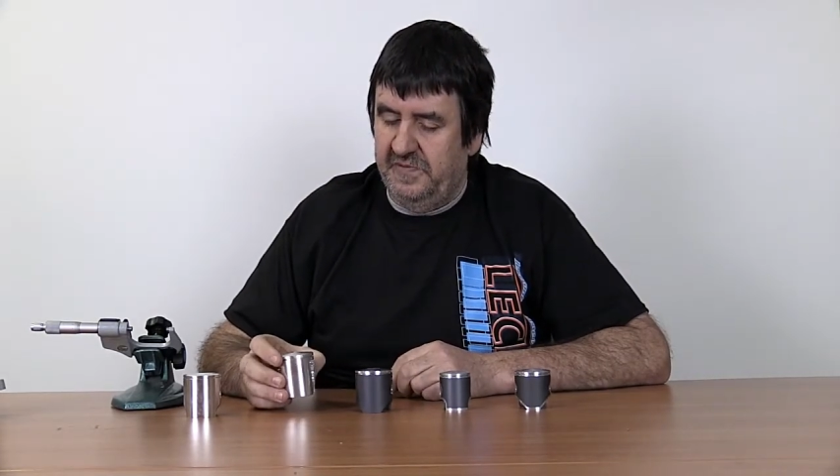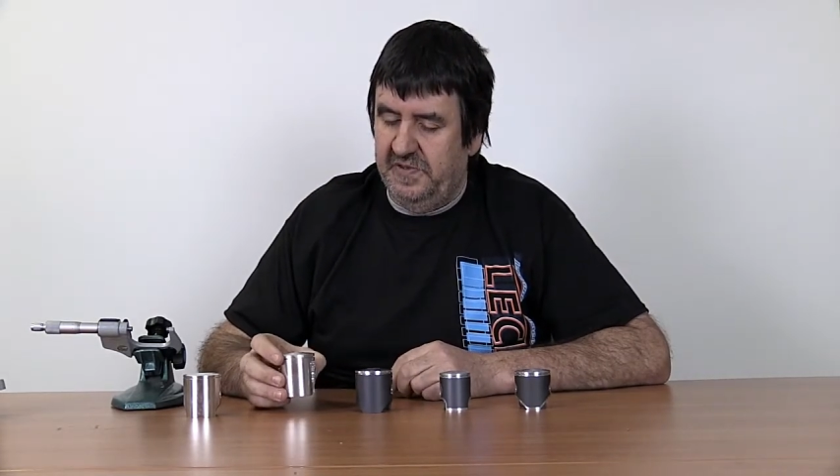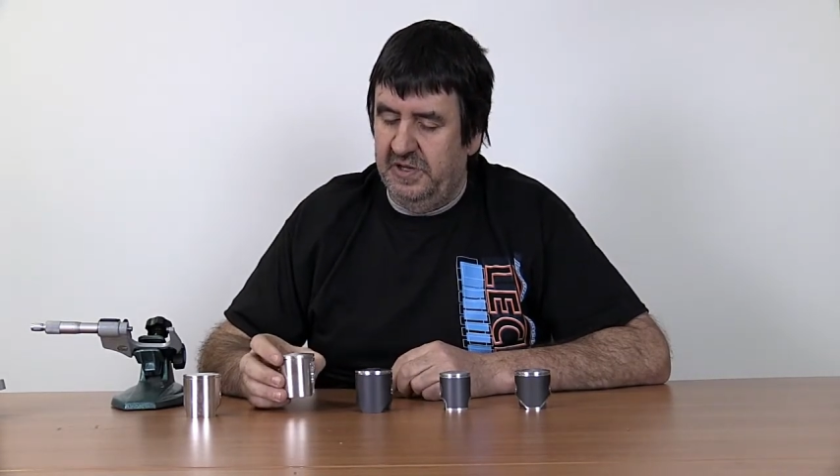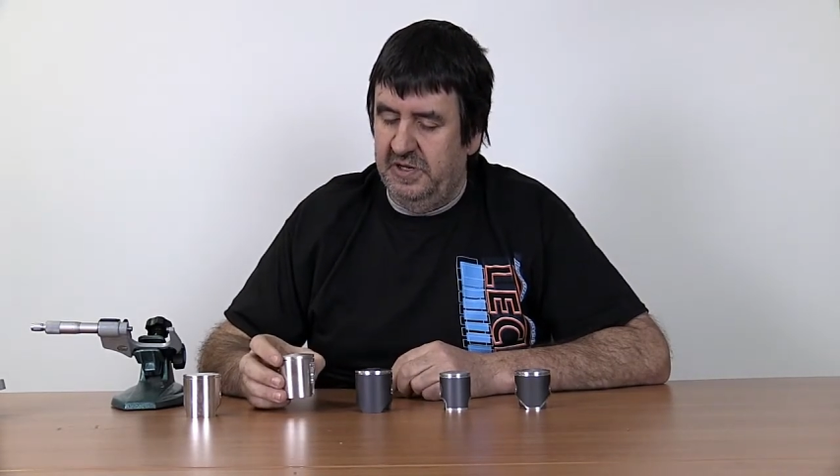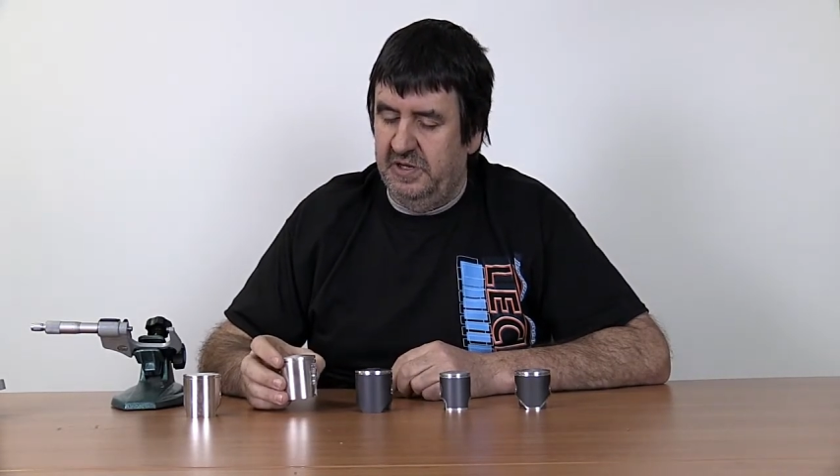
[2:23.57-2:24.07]

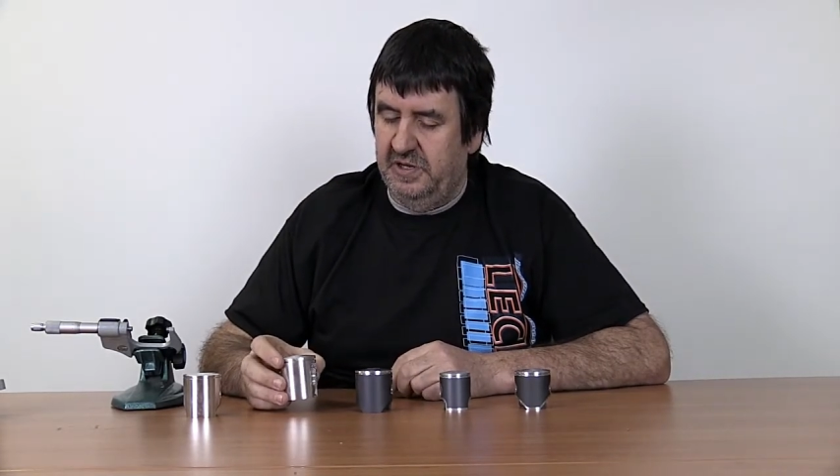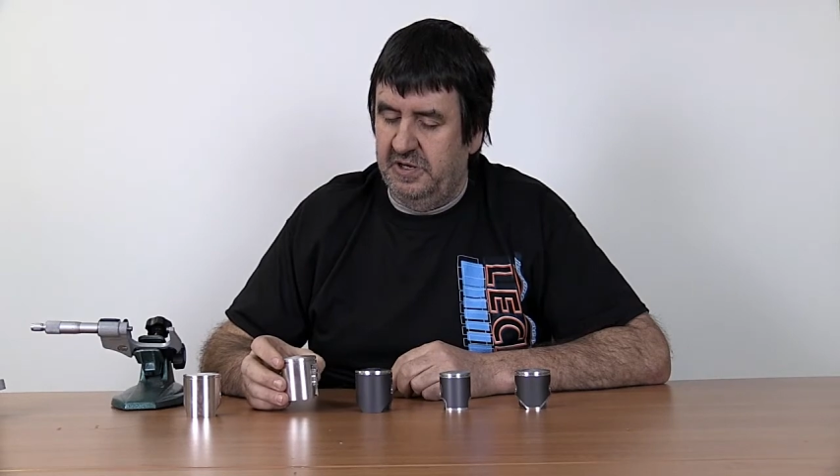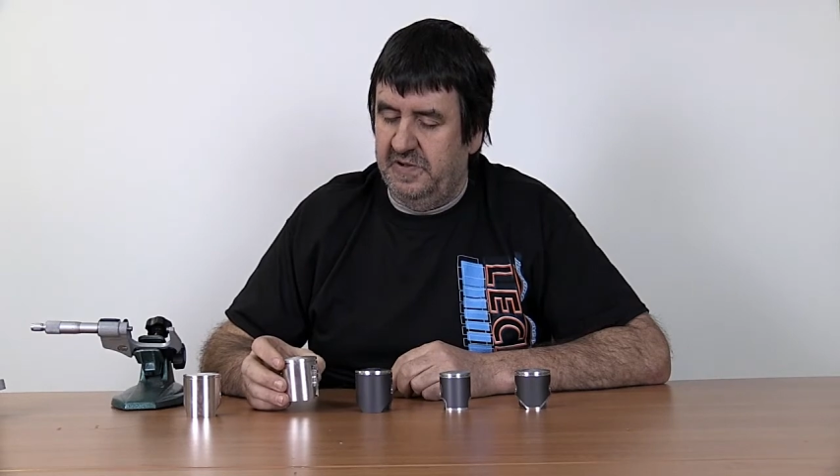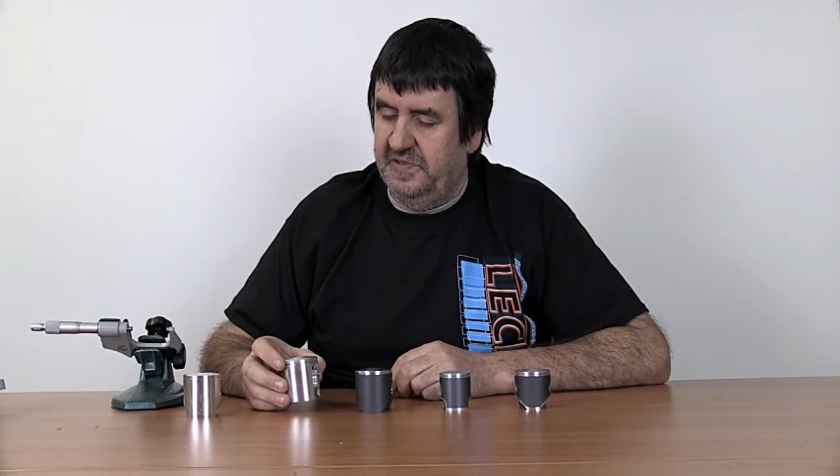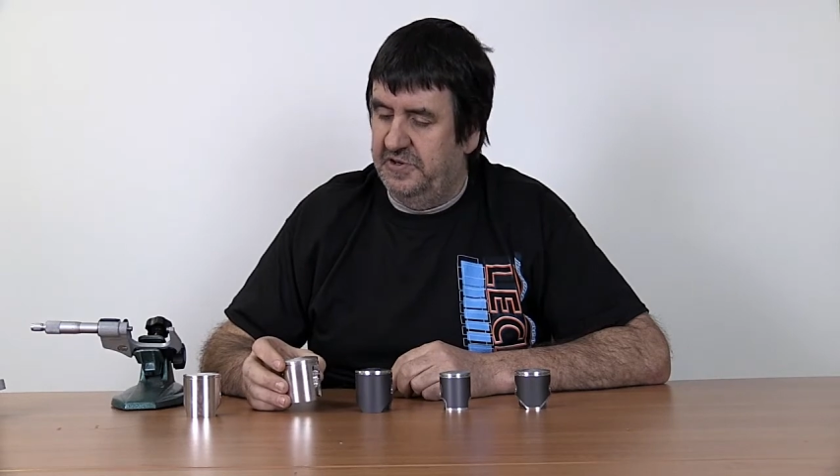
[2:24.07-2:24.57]
of
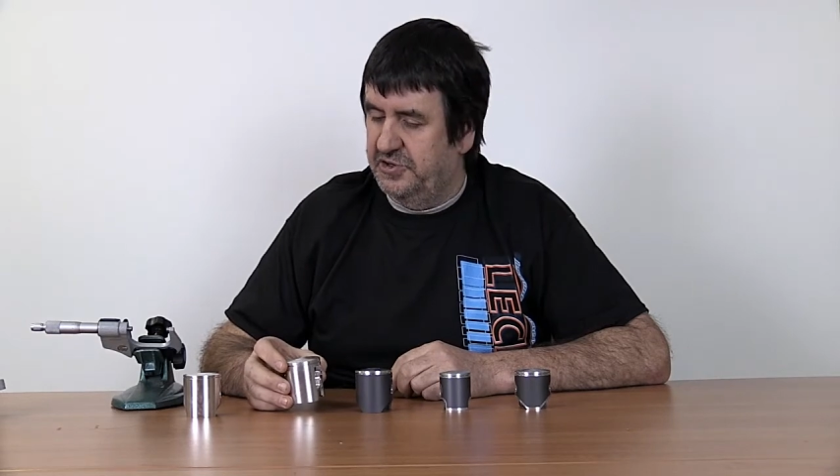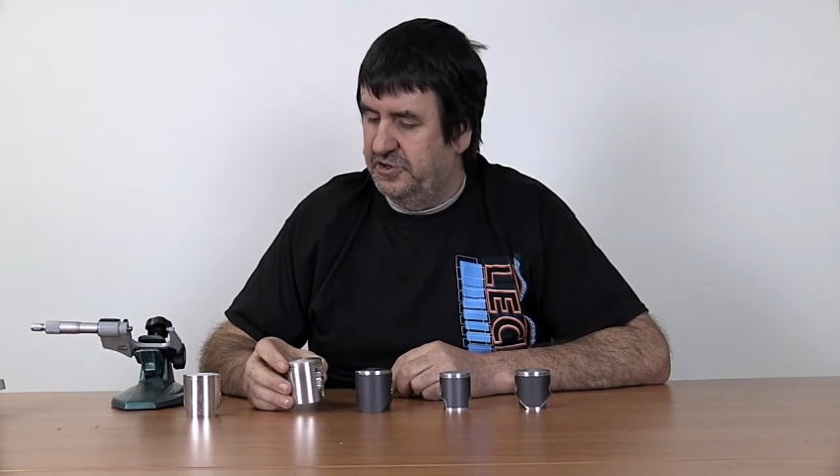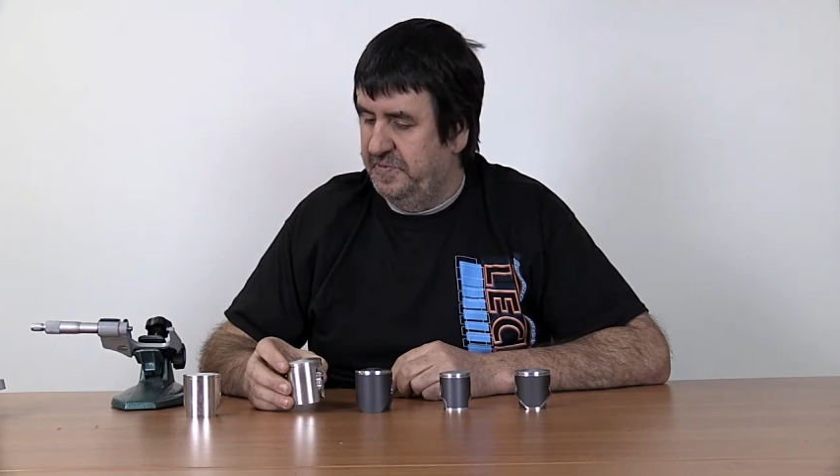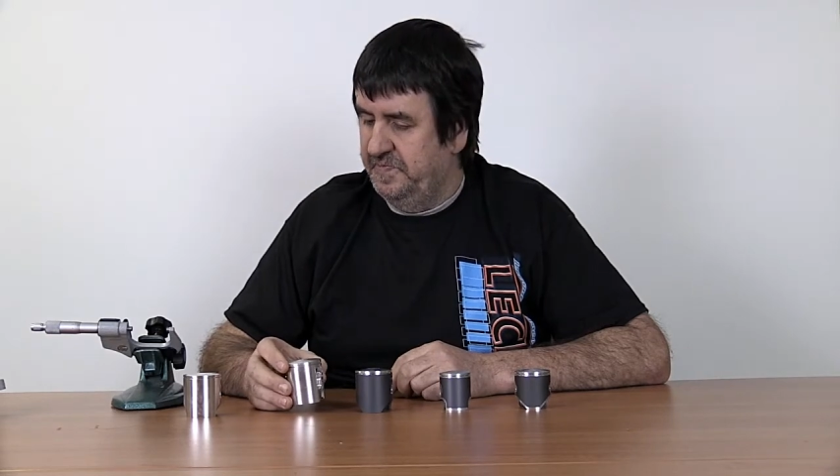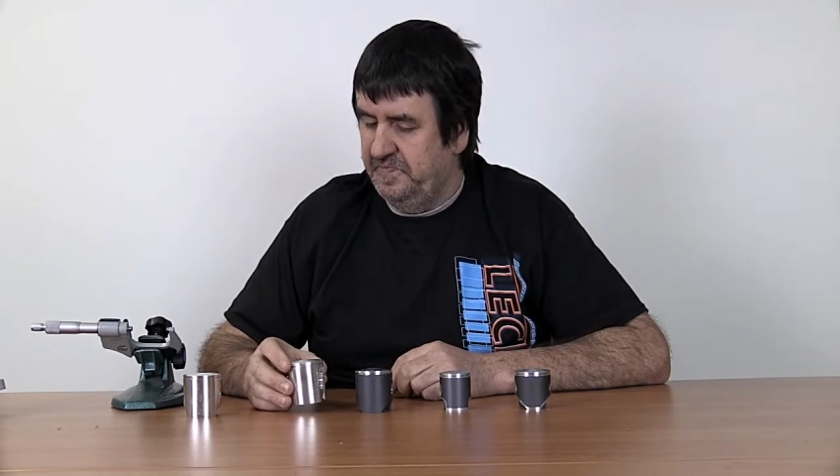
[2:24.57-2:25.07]
the
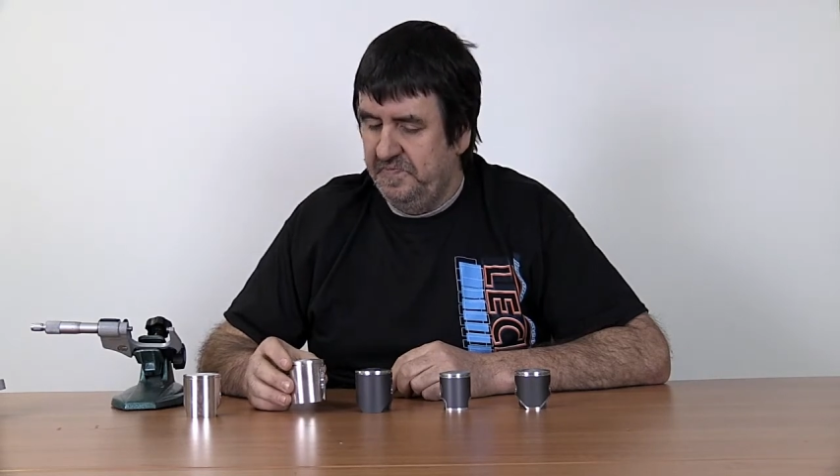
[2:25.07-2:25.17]
draw.